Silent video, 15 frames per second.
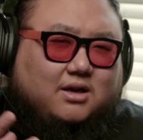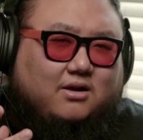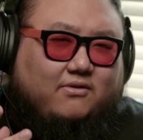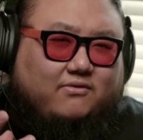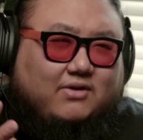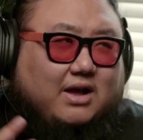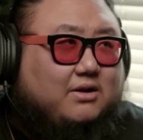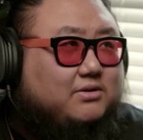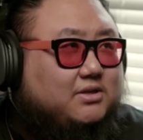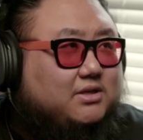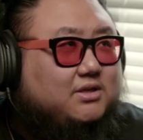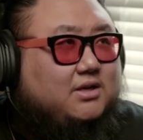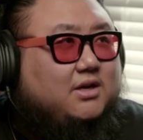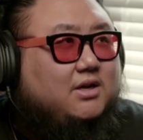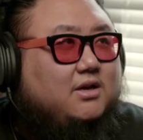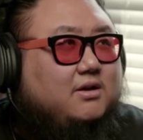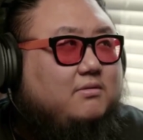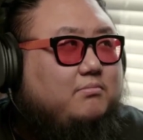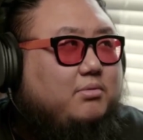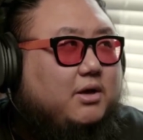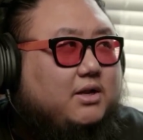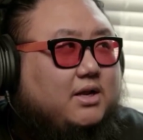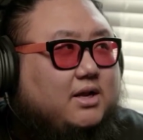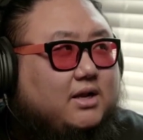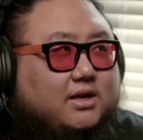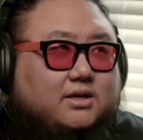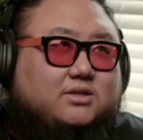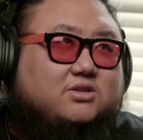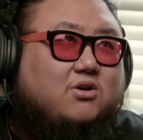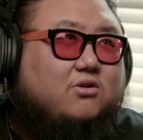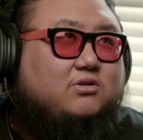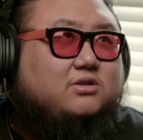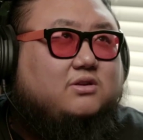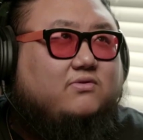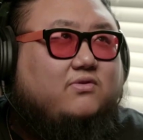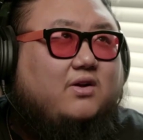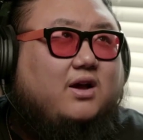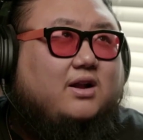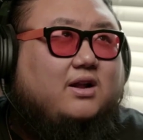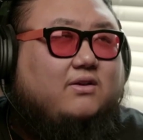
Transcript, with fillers: unfounded, but it is hard to define.